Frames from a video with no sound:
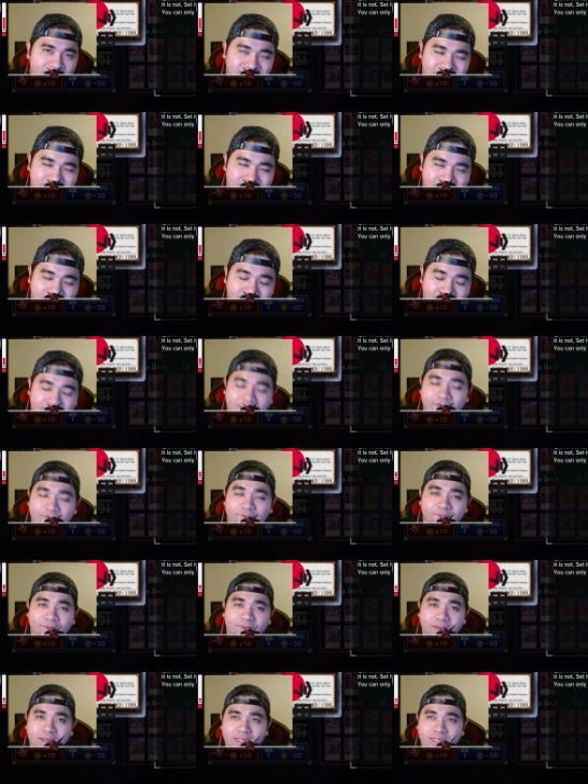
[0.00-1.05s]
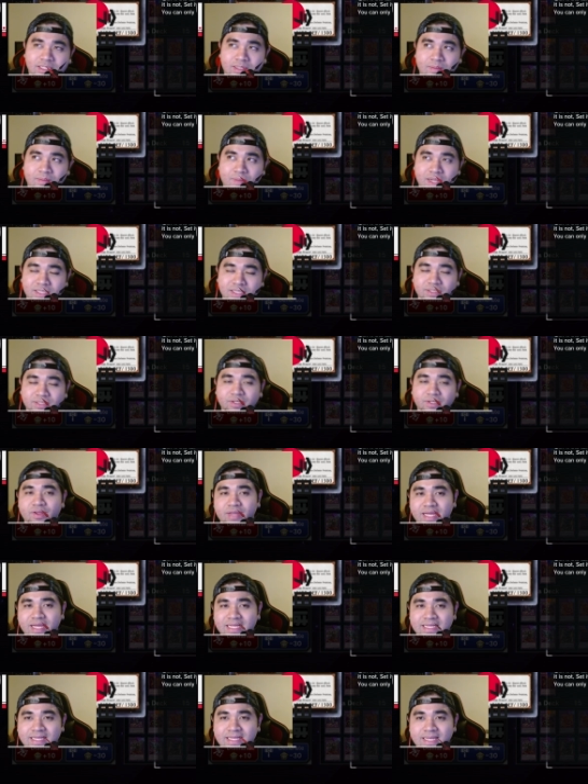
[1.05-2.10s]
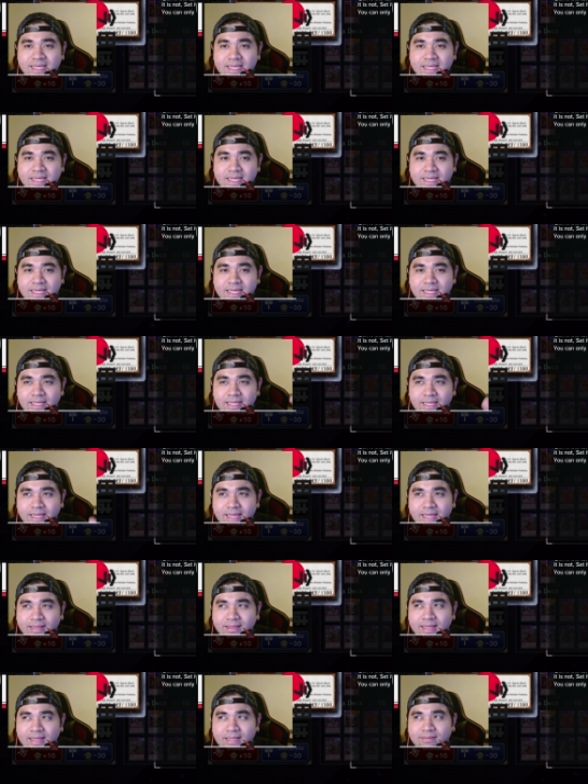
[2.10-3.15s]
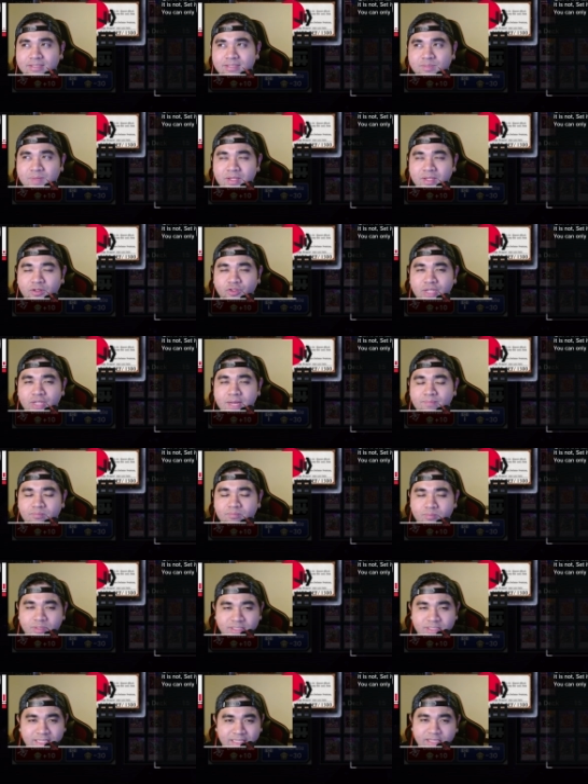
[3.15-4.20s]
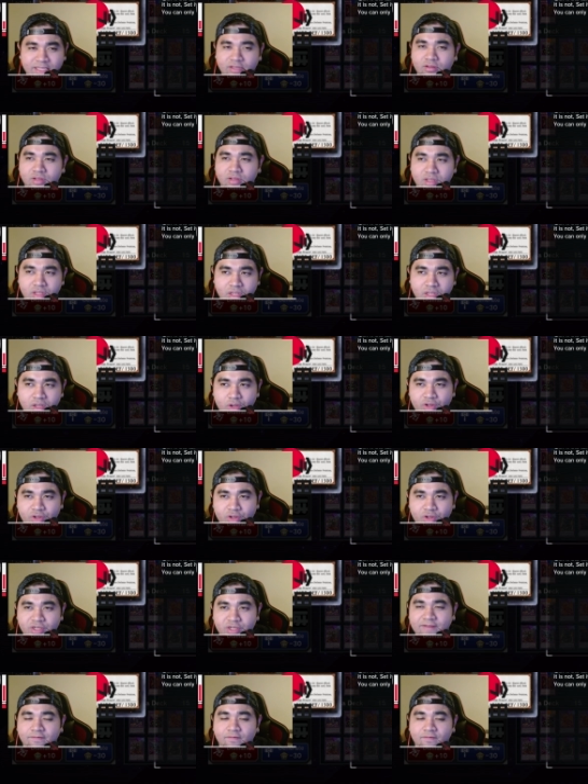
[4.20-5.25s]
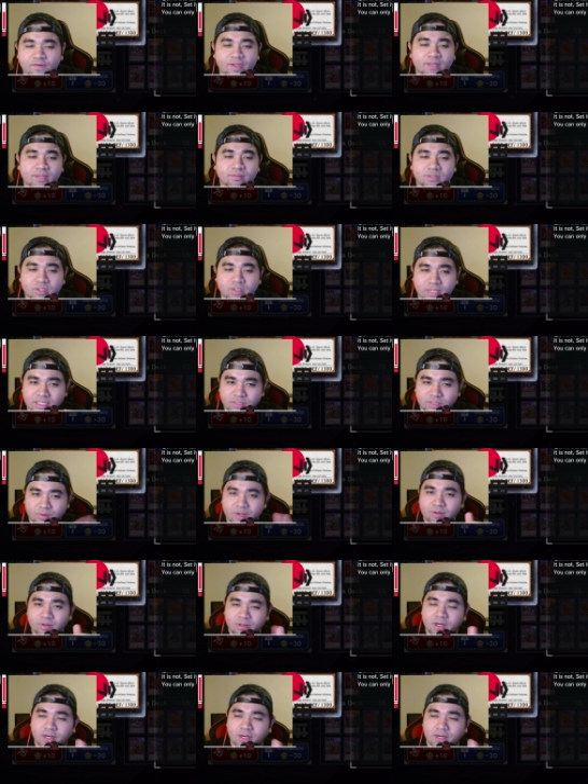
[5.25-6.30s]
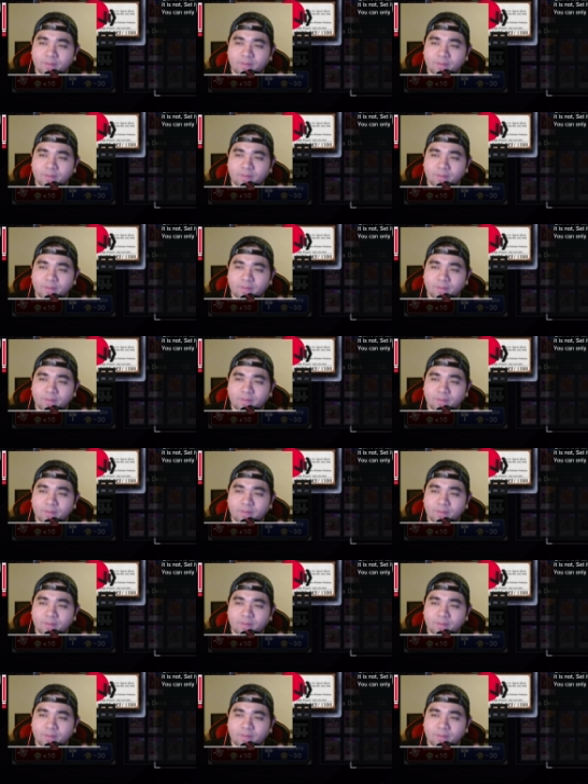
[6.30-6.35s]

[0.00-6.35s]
not a monster, you can get that spell or trap set on your side of the field. So that's a really good card.